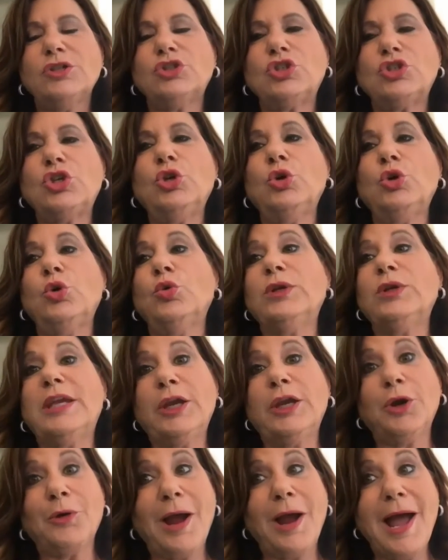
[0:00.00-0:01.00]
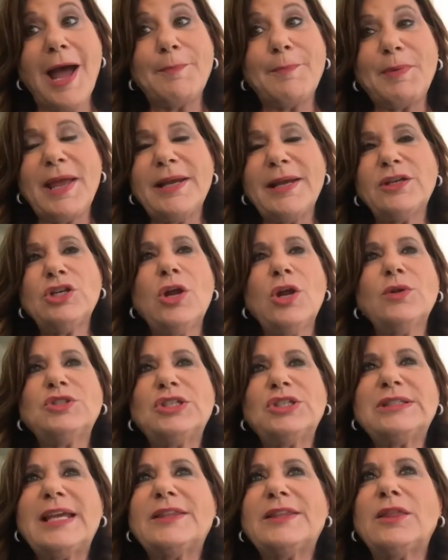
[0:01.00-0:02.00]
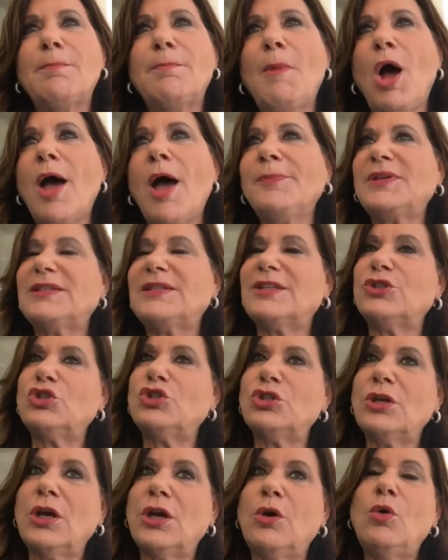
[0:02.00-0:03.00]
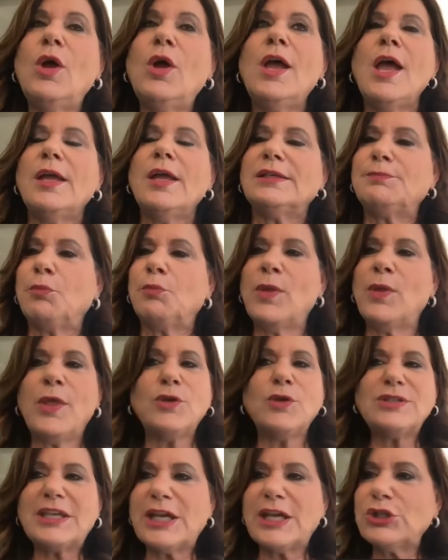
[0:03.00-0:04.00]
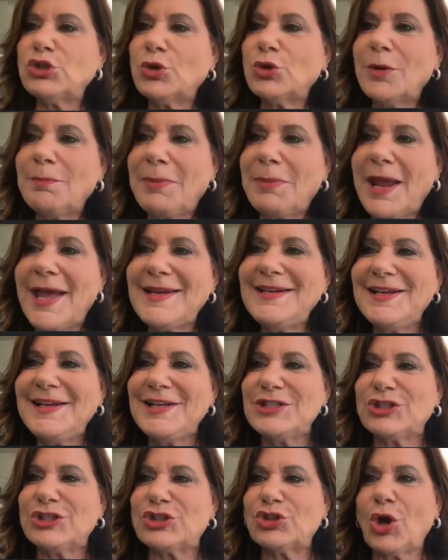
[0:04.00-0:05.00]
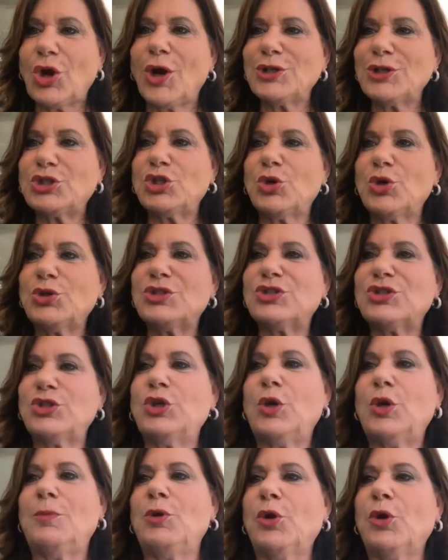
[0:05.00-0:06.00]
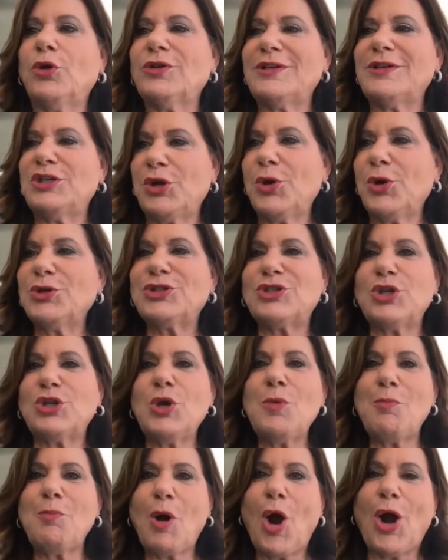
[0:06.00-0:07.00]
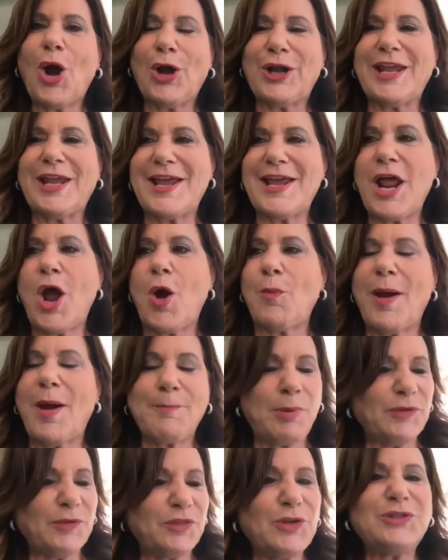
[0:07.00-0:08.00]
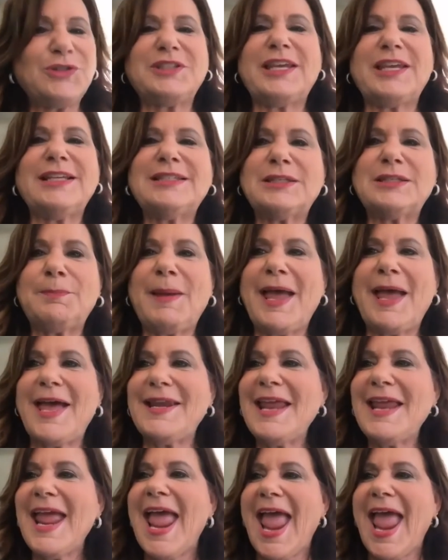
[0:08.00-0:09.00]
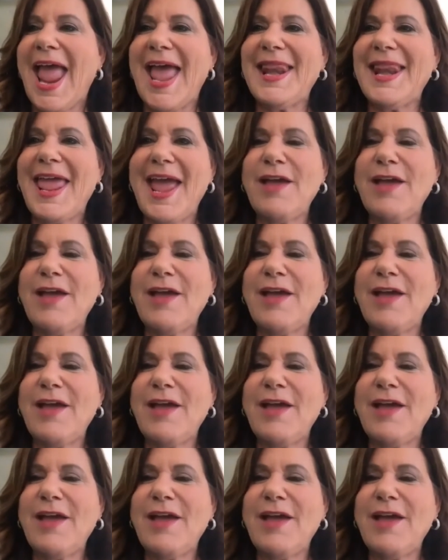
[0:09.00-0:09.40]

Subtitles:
to gear up. And, it's just like the moms. I said, when those kids are in bed, start your Zoom, your Zoom party at home. Put those kids to bed and